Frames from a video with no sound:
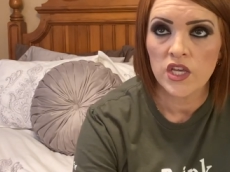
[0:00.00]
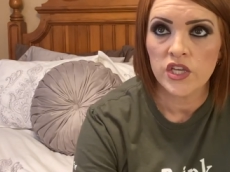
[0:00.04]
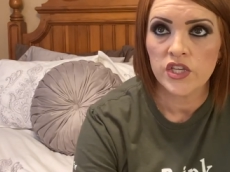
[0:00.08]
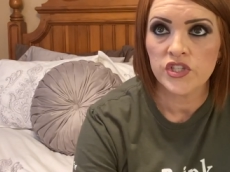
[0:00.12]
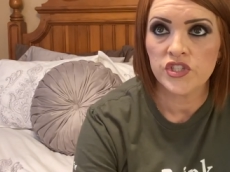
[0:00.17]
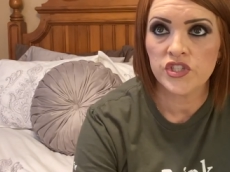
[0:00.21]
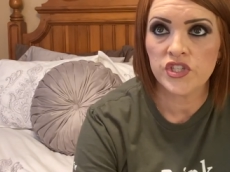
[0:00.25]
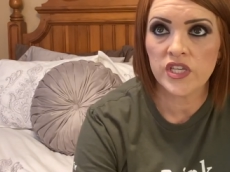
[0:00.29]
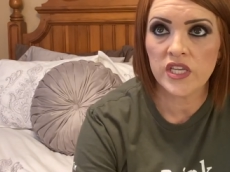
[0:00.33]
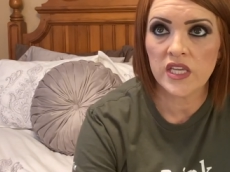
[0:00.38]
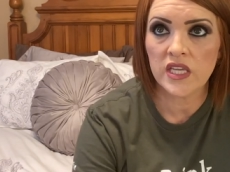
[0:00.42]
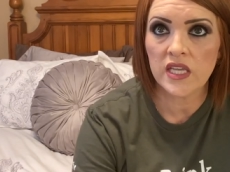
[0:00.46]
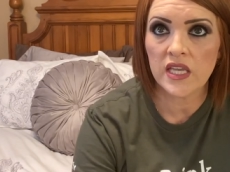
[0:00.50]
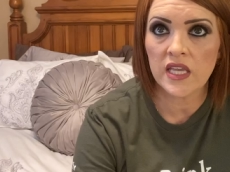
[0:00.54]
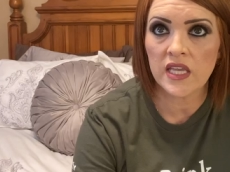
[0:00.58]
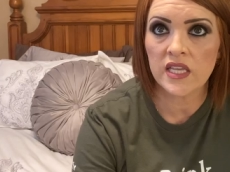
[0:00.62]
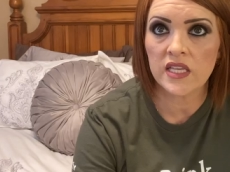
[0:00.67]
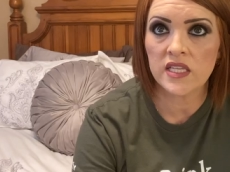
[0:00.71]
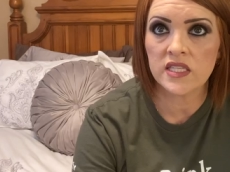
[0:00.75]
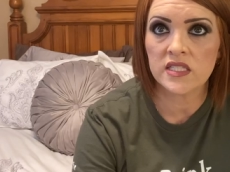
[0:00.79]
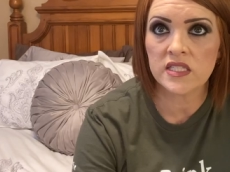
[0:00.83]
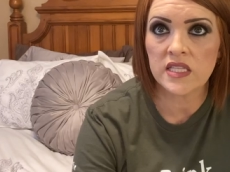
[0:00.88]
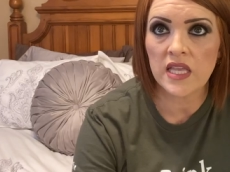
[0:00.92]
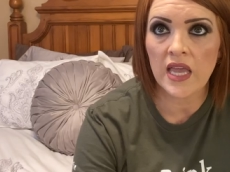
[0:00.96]
She
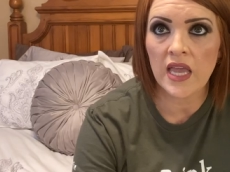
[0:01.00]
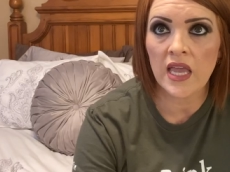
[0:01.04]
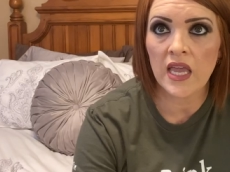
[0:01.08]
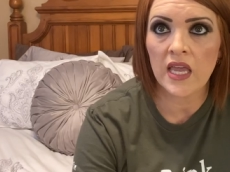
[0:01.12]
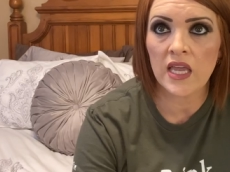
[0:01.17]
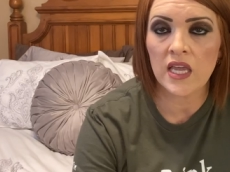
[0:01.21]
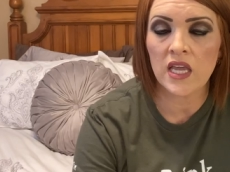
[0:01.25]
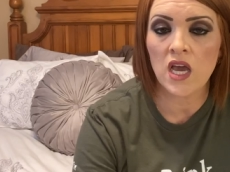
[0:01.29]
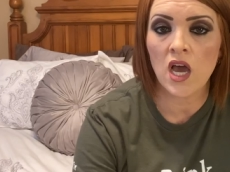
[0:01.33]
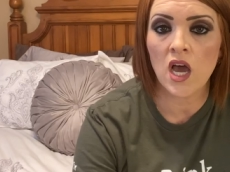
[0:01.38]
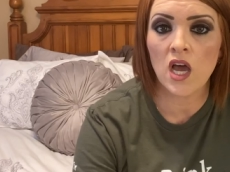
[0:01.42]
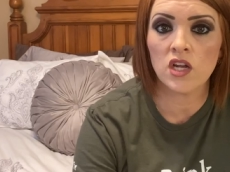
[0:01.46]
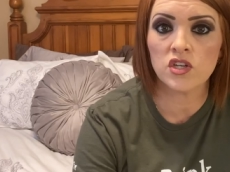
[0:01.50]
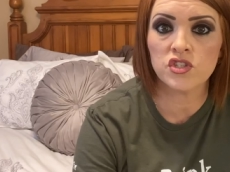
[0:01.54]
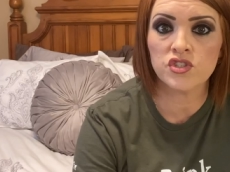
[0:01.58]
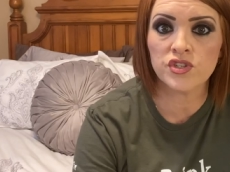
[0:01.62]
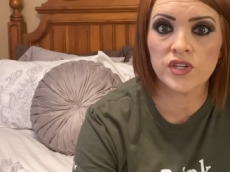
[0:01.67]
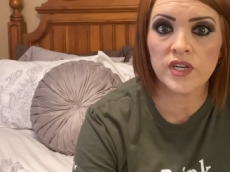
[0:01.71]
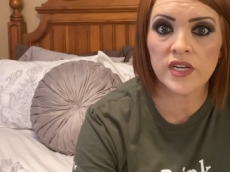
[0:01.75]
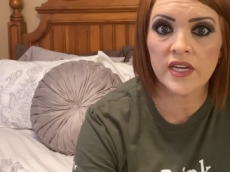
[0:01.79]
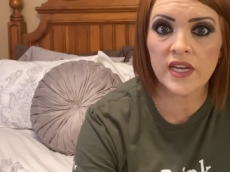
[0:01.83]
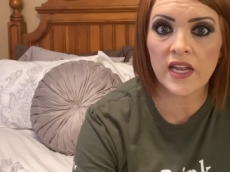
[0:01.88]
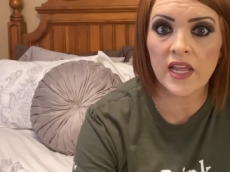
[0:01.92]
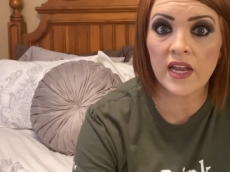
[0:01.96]
is
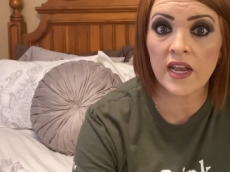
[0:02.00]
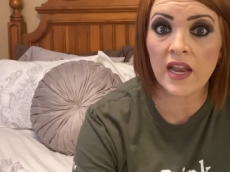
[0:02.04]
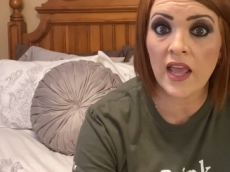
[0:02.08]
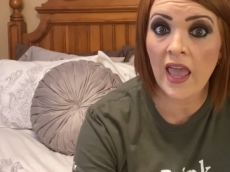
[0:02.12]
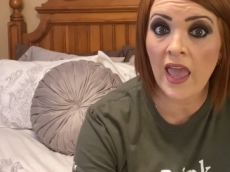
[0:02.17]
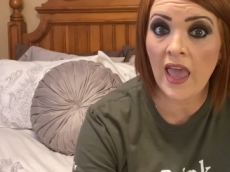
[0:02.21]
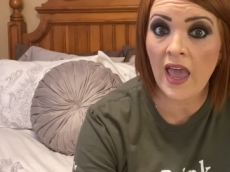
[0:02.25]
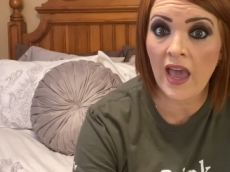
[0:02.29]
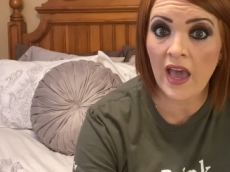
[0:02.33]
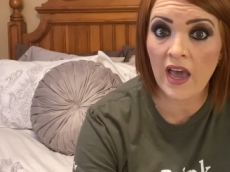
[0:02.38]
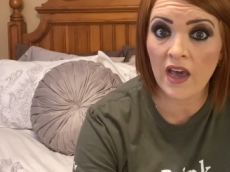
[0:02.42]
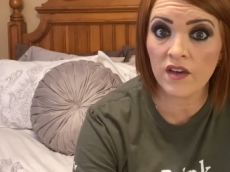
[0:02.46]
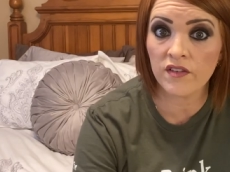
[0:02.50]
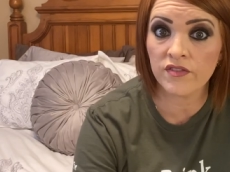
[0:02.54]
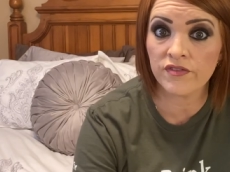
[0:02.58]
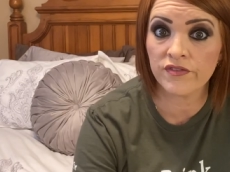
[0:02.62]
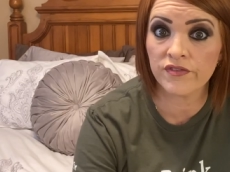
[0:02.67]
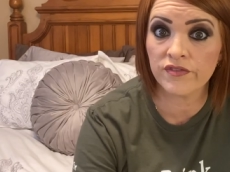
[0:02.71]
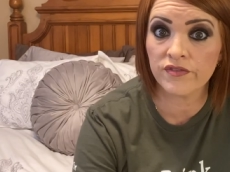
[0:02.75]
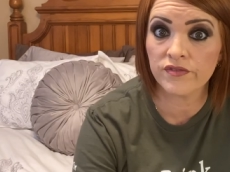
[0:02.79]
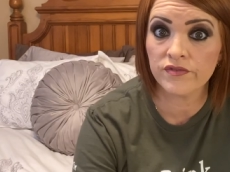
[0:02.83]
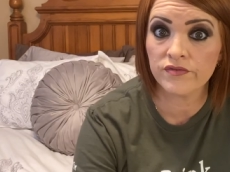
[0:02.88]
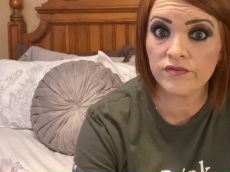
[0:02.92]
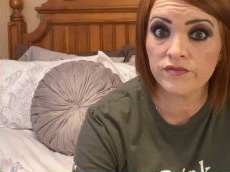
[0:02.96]
100 and a
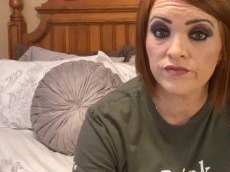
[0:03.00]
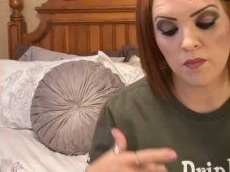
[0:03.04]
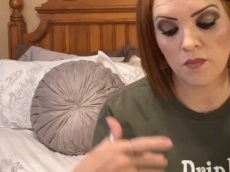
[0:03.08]
half.